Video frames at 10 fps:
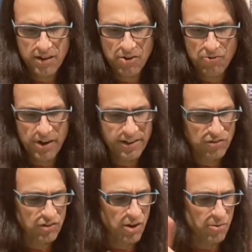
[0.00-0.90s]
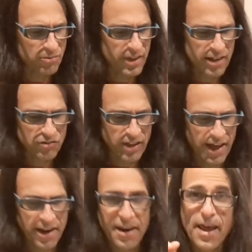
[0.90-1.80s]
right, so that's
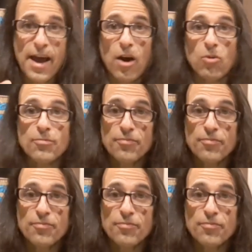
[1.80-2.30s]
that. Now,